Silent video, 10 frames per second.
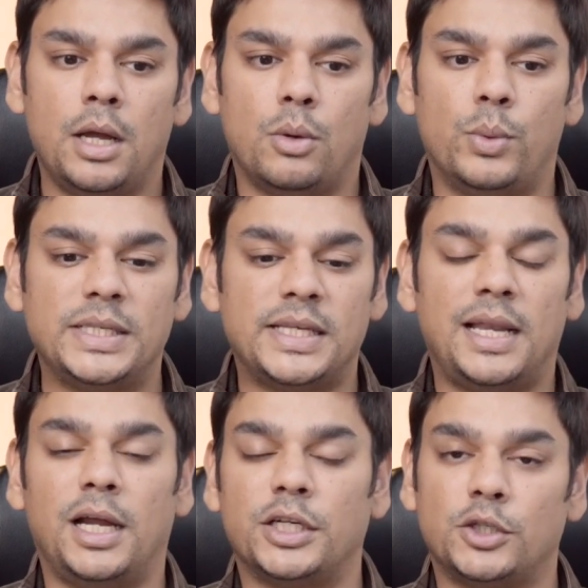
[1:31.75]
we
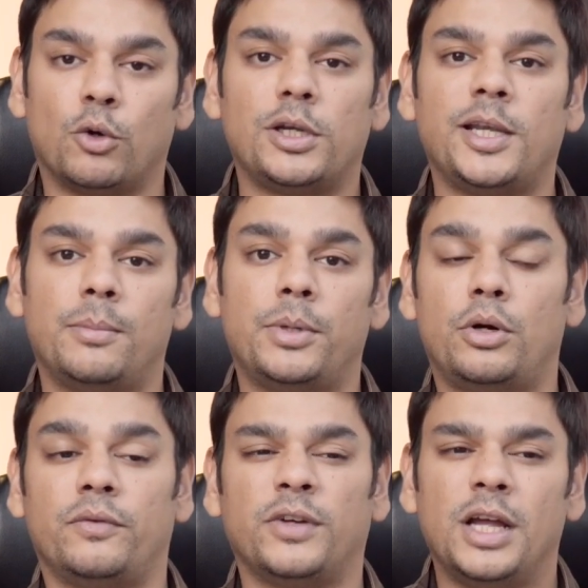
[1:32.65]
sell a total number
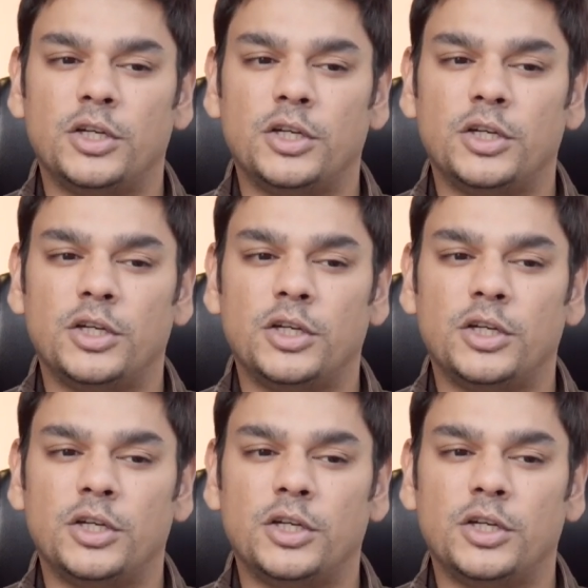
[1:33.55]
of